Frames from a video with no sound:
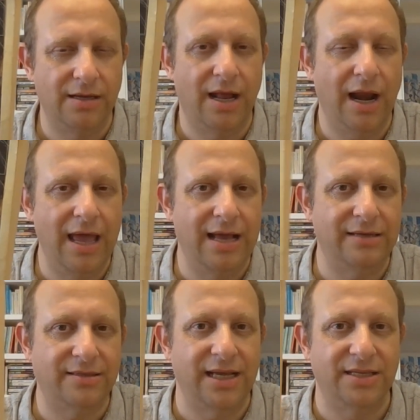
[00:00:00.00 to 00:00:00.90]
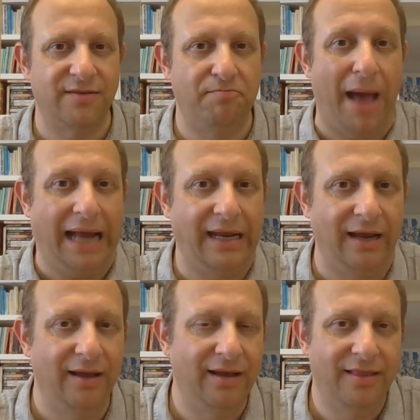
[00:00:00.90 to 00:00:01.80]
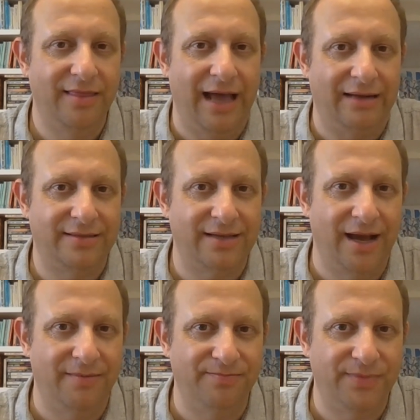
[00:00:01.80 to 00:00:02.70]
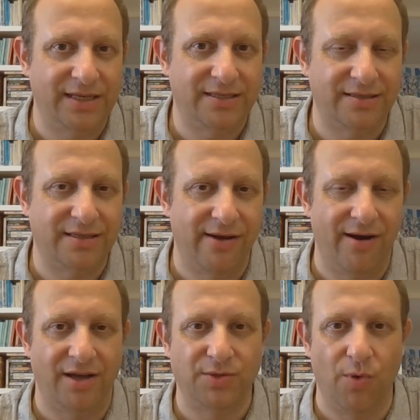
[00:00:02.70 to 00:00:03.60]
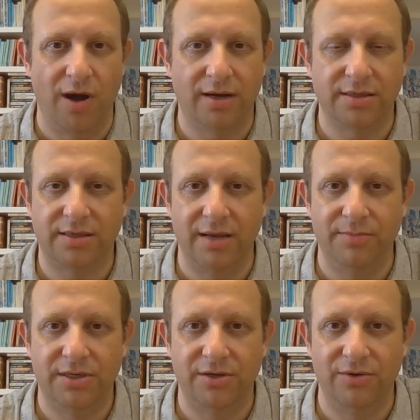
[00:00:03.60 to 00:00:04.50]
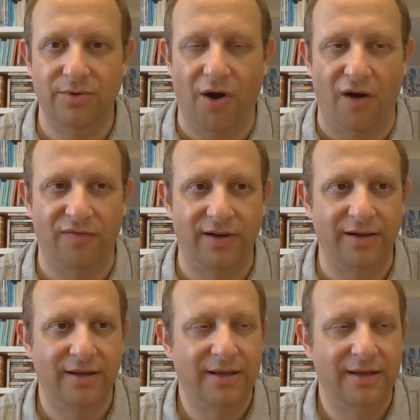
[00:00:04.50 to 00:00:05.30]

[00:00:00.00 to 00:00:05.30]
clear sense of padding that this serialized work seems to offer.